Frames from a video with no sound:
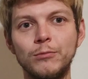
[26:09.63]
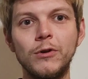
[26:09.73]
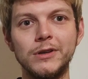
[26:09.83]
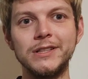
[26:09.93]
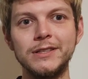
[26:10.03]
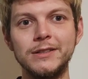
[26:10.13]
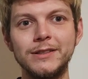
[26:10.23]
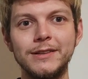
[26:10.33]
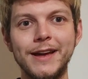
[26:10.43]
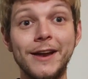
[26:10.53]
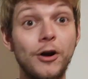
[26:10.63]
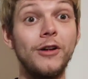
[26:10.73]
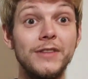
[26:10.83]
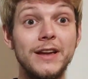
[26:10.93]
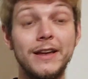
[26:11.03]
Wood and
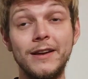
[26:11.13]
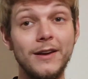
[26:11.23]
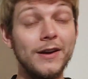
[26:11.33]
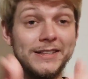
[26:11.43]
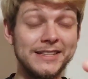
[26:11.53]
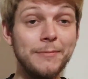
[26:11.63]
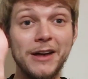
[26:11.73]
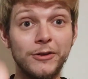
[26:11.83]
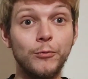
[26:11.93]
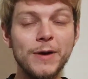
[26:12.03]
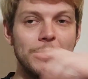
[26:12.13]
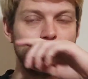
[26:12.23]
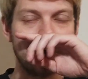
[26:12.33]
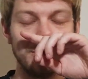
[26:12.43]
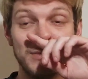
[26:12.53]
all the, and some other women
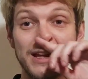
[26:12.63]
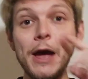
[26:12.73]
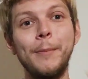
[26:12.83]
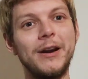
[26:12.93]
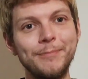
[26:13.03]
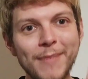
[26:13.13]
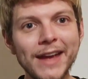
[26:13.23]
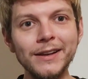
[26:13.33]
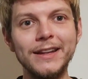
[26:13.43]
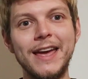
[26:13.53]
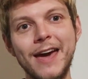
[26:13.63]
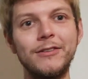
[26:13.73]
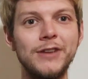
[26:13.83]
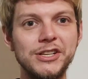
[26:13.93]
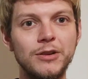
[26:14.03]
probably, but mainly
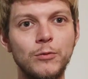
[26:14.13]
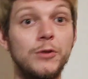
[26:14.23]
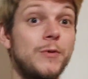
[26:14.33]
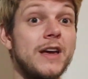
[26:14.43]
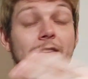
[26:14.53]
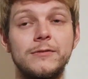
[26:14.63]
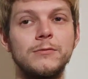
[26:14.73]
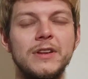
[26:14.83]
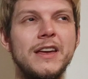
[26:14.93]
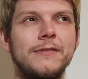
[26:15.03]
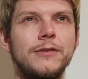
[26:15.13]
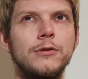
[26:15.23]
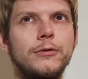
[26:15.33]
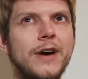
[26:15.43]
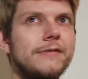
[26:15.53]
Evan Rachel Wood, if
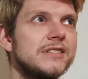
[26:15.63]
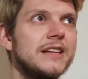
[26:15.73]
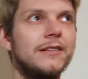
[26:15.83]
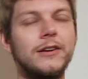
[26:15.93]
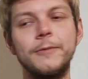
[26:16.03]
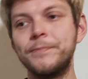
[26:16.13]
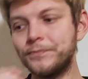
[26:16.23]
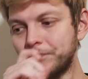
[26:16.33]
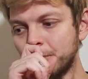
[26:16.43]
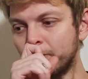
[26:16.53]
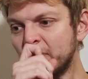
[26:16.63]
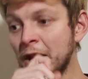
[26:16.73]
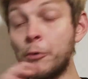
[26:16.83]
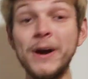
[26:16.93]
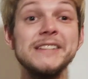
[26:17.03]
you have seen the
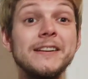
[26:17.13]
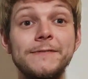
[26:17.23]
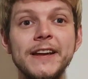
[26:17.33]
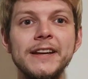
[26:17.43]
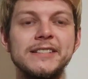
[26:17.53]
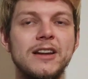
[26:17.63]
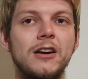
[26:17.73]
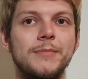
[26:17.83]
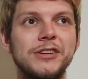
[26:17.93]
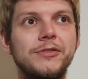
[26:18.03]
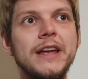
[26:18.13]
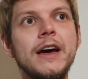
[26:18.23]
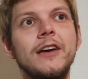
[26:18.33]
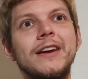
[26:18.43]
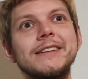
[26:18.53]
Rising Phoenix documentary,
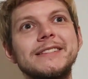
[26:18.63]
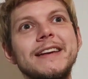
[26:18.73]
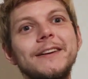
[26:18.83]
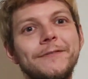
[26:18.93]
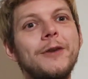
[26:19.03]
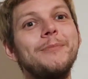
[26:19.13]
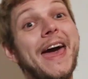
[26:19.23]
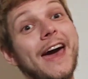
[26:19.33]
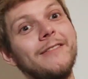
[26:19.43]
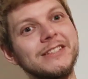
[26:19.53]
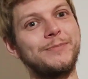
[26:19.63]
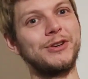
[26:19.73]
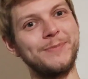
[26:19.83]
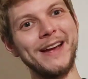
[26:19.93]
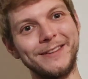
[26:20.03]
you can see it from Evan's
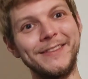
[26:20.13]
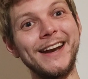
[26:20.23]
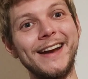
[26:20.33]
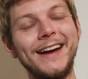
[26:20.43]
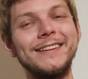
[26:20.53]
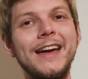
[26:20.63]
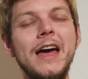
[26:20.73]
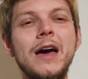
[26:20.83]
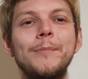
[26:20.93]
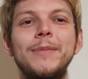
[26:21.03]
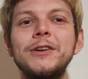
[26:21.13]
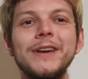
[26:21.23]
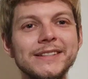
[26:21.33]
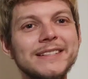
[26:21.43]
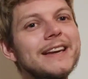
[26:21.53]
perspective that night. But you
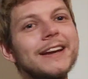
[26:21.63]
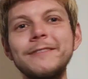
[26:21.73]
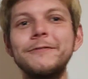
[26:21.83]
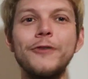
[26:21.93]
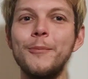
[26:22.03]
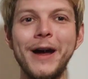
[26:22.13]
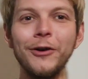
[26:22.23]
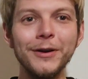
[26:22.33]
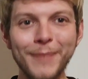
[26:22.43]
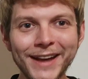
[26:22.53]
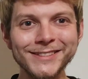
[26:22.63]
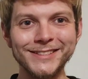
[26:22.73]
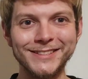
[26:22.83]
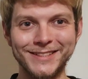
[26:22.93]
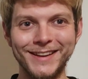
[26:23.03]
can see it even from Marilyn
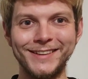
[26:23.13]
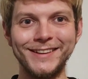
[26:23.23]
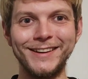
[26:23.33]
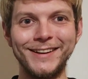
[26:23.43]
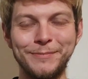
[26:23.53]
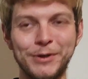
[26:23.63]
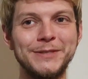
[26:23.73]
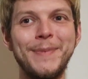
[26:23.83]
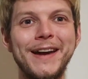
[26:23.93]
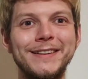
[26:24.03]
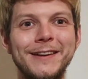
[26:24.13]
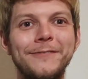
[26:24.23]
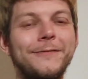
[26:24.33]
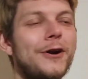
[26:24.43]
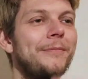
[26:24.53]
Manson's perspective,
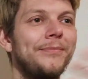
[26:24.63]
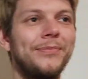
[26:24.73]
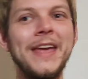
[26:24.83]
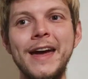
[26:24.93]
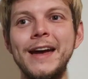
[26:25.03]
from